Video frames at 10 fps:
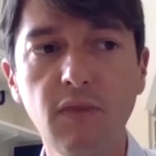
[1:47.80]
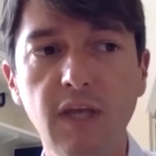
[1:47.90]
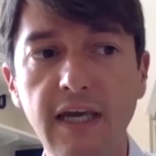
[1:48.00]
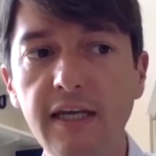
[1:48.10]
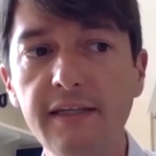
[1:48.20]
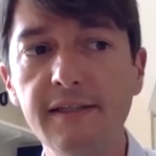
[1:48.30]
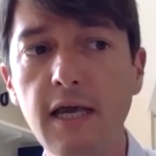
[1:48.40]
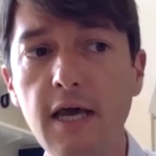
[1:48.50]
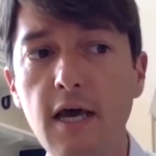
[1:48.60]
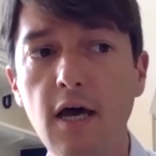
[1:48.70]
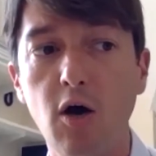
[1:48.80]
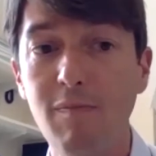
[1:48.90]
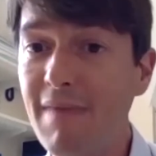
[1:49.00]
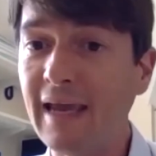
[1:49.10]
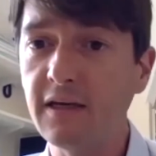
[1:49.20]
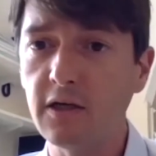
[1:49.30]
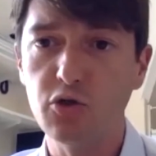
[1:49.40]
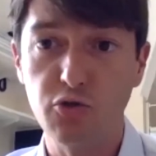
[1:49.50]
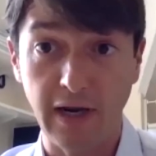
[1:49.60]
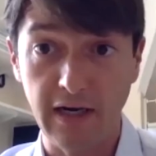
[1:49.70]
It is a main
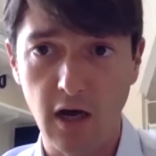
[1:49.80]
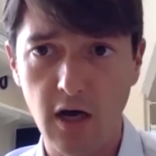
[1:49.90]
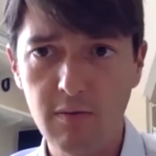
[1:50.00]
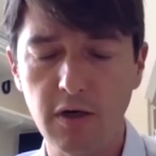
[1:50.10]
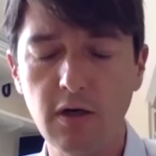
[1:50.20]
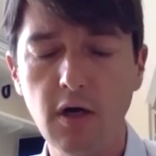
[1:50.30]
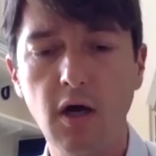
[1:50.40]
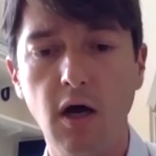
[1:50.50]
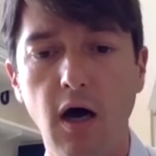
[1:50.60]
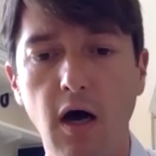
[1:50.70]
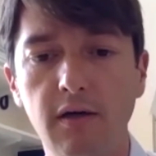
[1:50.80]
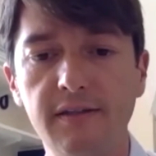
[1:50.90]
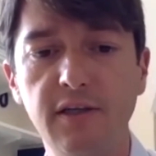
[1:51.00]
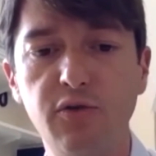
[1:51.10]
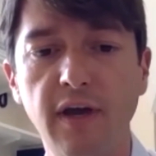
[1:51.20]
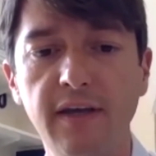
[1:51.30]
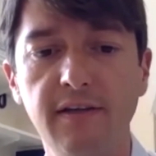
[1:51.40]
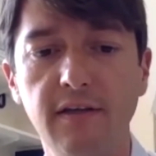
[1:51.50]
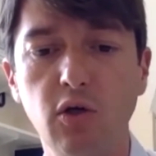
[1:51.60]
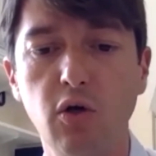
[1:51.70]
trade hub uh,
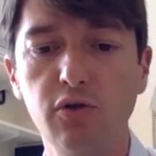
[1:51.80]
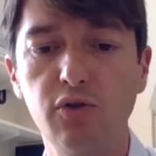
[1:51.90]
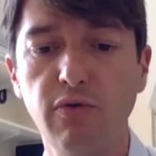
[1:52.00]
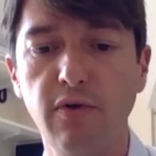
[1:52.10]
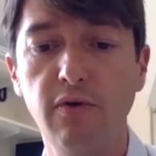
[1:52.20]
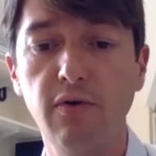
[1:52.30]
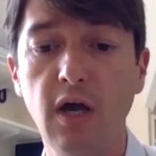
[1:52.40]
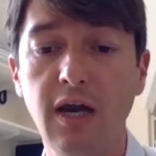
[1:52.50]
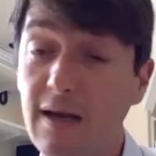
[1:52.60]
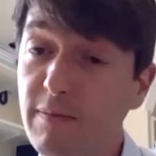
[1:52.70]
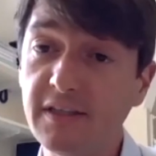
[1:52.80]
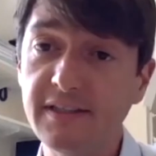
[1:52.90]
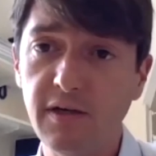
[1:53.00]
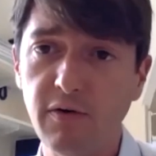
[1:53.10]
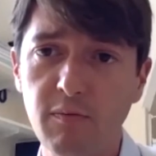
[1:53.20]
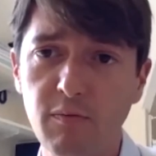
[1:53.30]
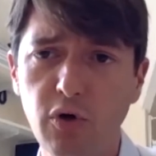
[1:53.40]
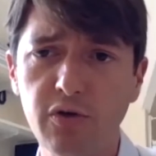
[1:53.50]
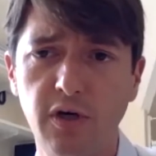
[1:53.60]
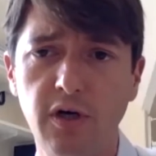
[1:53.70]
situated close to the Lebanese Syrian
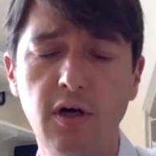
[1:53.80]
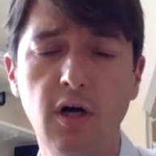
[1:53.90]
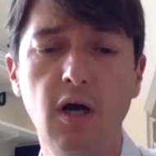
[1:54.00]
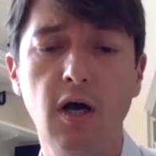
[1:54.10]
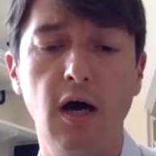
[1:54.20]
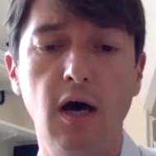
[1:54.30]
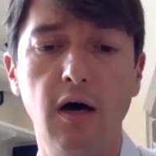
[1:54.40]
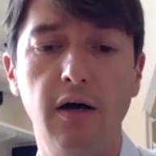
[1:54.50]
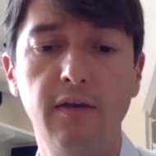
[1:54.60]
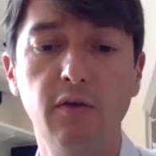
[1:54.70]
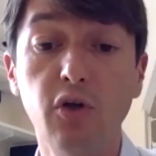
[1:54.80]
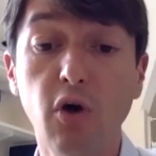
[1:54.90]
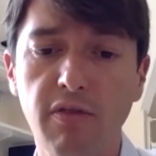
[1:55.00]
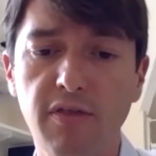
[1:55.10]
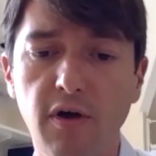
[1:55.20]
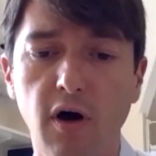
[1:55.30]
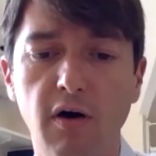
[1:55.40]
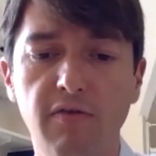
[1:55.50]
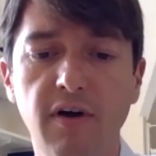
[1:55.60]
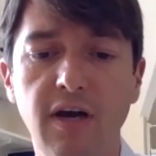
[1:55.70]
border uh, in the north
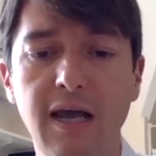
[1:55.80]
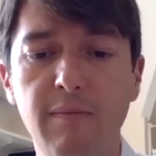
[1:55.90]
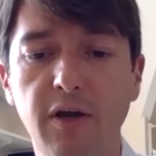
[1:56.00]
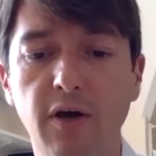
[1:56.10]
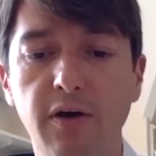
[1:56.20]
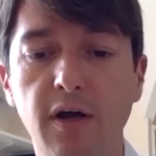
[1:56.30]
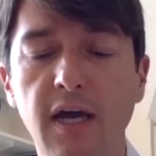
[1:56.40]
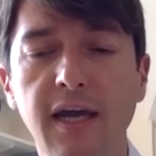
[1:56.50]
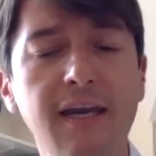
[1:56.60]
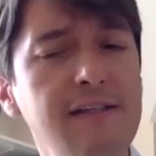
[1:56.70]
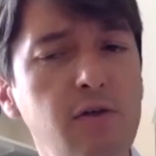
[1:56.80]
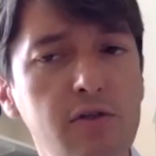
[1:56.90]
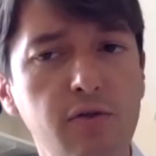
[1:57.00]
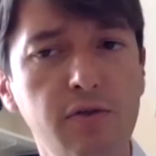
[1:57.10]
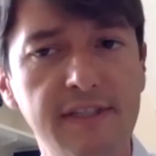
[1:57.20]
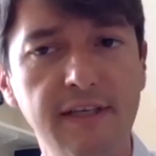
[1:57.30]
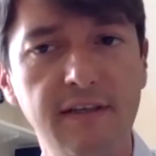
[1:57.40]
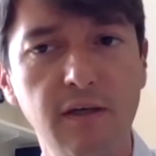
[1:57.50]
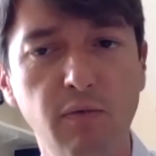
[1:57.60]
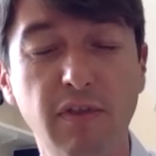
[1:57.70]
of Lebanon. It is also a
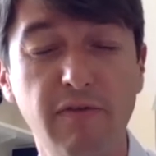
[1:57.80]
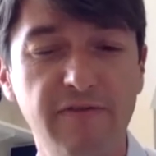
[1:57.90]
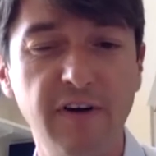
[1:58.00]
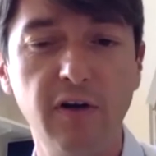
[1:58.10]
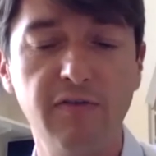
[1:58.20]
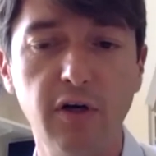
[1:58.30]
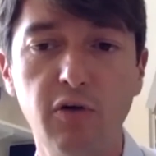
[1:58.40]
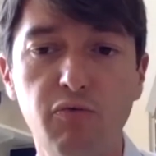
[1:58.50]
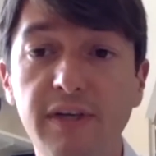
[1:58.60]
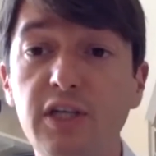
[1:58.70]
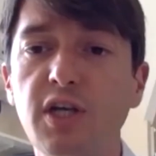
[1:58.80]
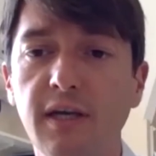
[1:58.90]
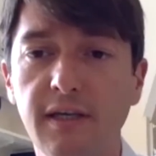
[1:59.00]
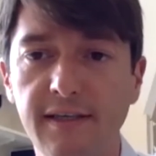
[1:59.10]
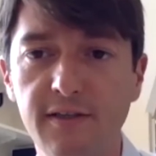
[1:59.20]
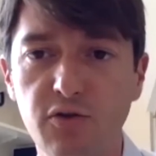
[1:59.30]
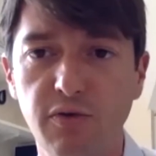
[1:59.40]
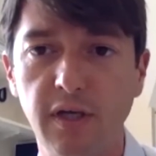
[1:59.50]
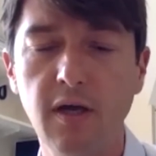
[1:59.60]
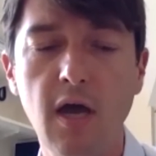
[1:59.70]
city with a very, very rich history.